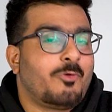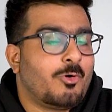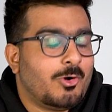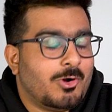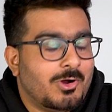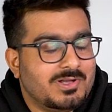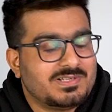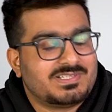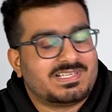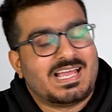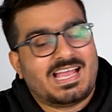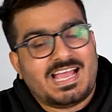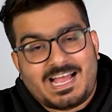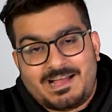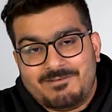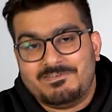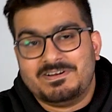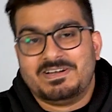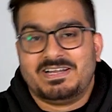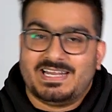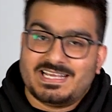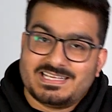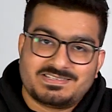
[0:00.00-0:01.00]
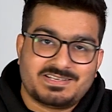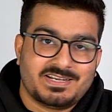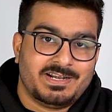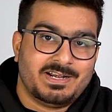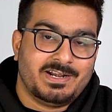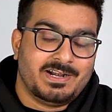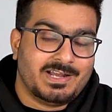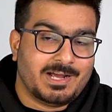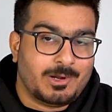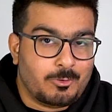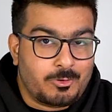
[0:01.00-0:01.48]
course, I haven't tested
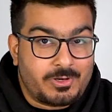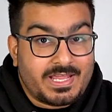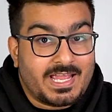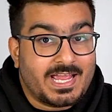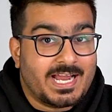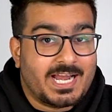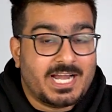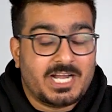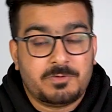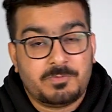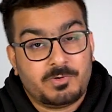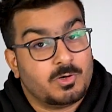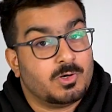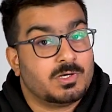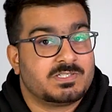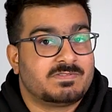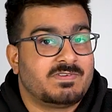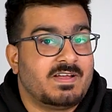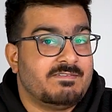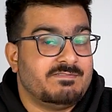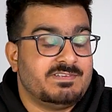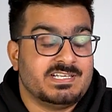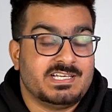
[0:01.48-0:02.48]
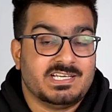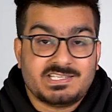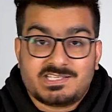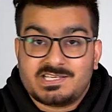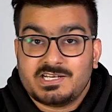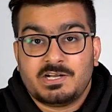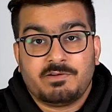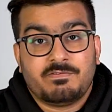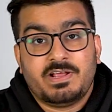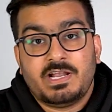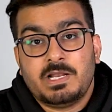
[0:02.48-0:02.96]
it out yet because 5G
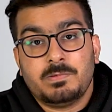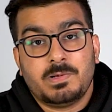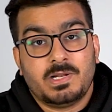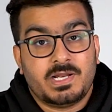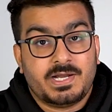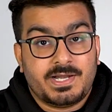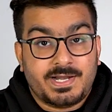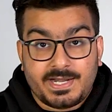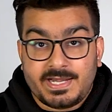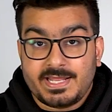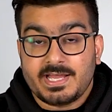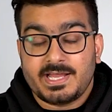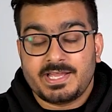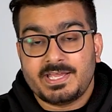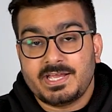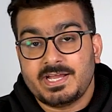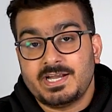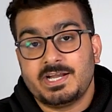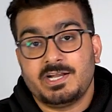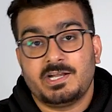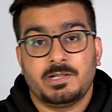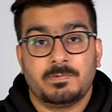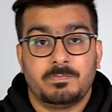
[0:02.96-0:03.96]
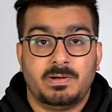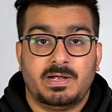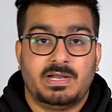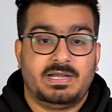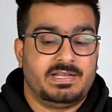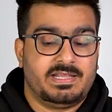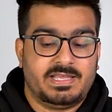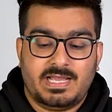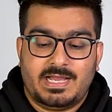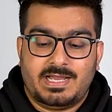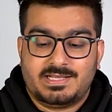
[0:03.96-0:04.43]
isn't available in India yet,
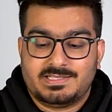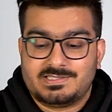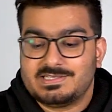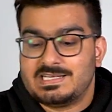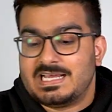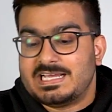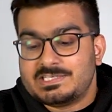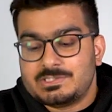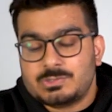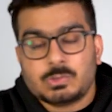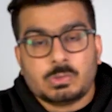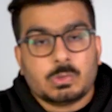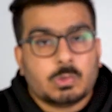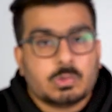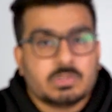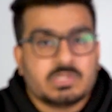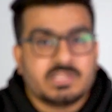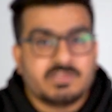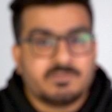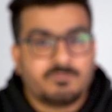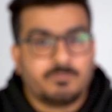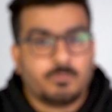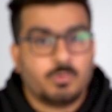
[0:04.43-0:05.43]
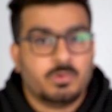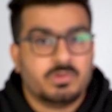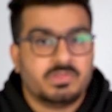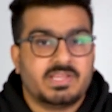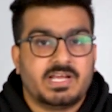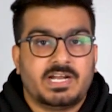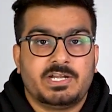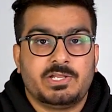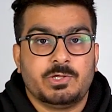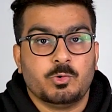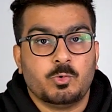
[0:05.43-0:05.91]
but yeah, it's nice to know that the phone
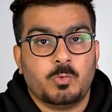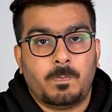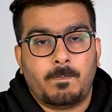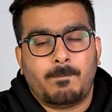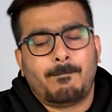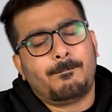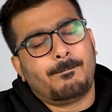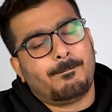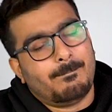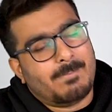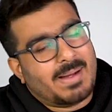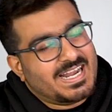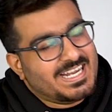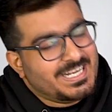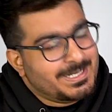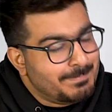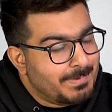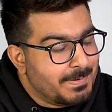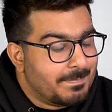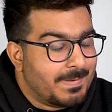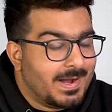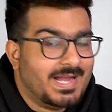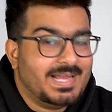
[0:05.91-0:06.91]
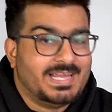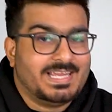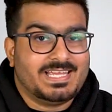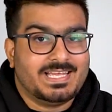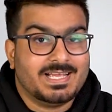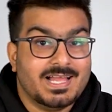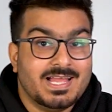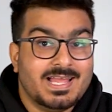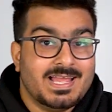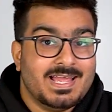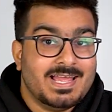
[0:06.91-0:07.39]
that you might be buying